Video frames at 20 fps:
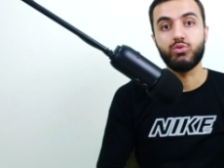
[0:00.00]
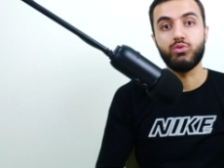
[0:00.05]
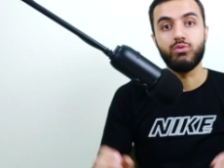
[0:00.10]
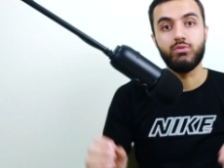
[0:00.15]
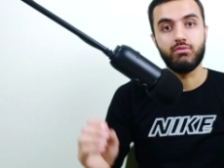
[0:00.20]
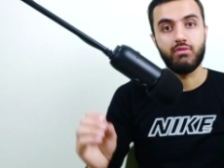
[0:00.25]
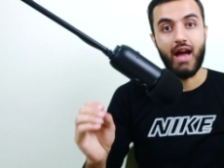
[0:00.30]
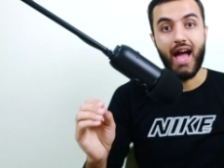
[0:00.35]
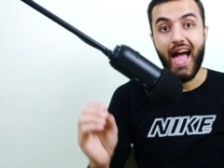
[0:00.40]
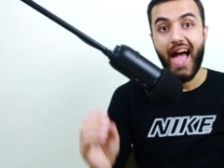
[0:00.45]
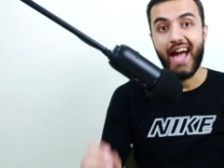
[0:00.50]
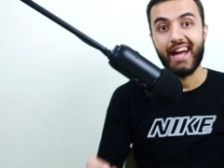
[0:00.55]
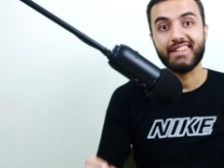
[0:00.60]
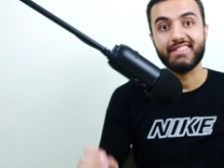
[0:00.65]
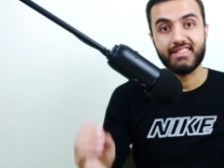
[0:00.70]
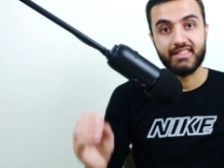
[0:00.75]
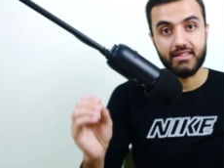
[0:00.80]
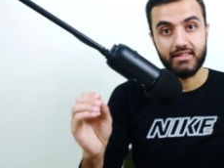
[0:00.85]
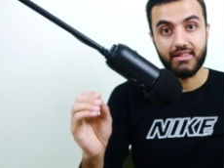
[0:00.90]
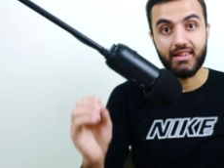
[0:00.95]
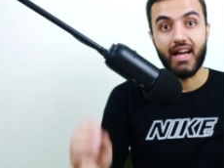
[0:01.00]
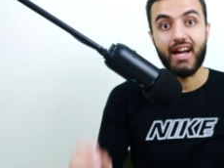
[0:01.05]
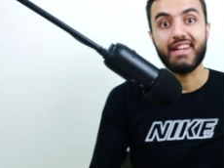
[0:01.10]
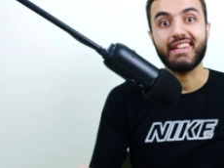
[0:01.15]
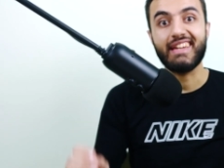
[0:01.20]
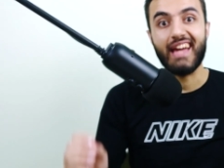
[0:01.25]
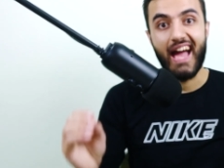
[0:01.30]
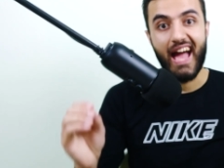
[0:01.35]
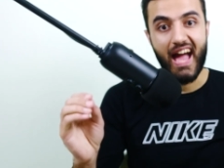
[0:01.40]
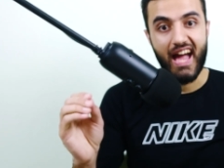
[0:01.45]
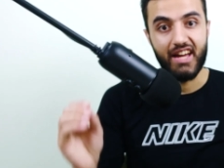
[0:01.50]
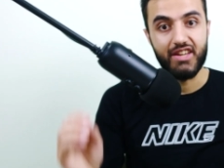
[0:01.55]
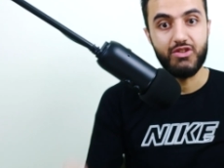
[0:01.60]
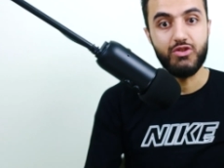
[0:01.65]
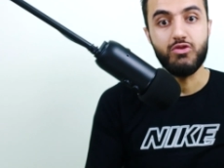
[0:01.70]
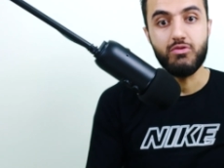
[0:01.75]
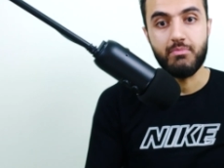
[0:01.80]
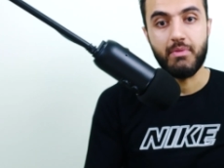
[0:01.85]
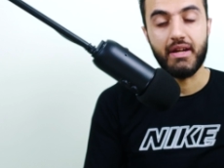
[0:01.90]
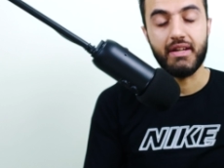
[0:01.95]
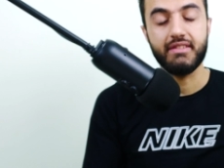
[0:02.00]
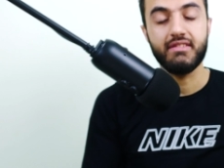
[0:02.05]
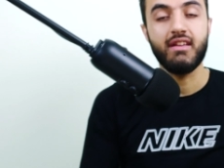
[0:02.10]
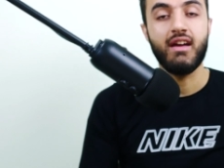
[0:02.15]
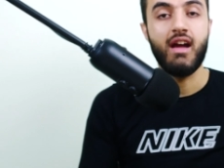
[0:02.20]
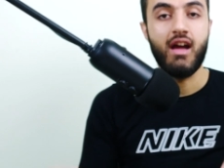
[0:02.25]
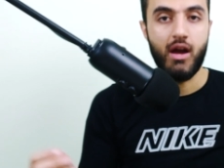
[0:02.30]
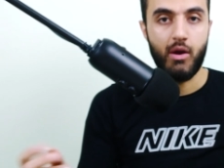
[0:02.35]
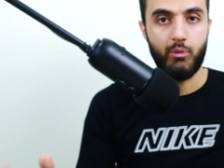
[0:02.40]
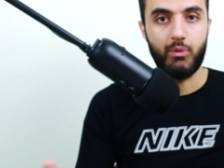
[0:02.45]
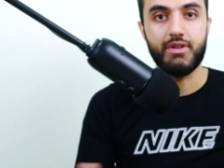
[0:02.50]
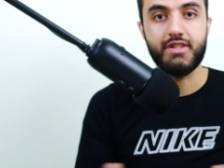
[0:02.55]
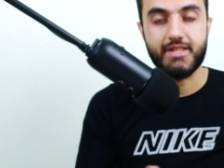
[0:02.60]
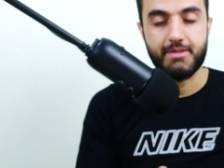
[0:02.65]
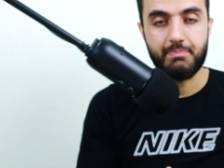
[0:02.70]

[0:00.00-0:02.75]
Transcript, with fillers: to act like a human when